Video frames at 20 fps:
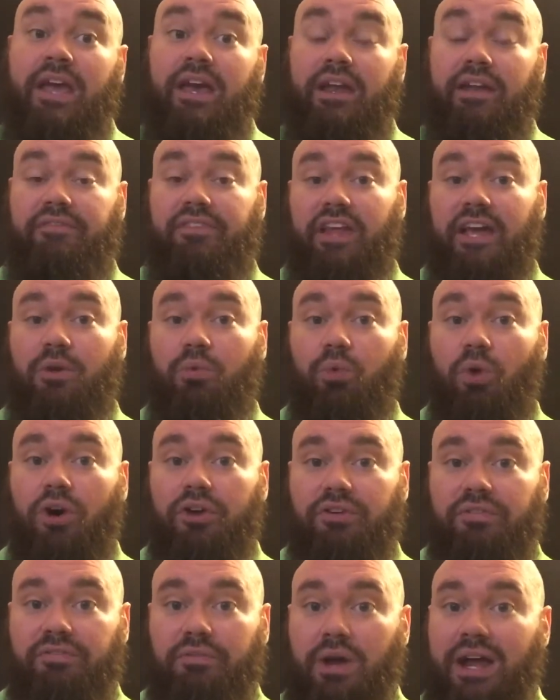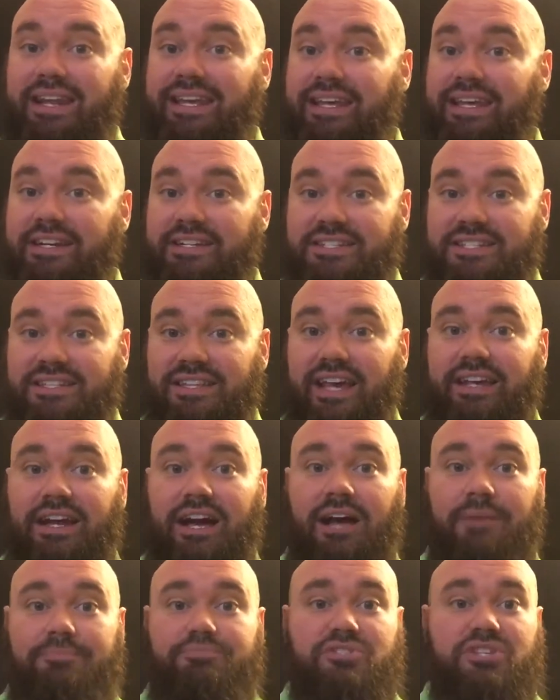If you like Walter Ferretti in a slight
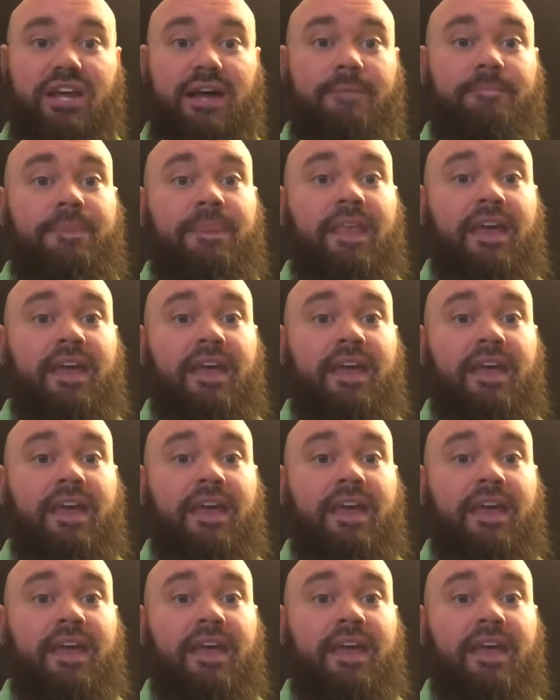upset,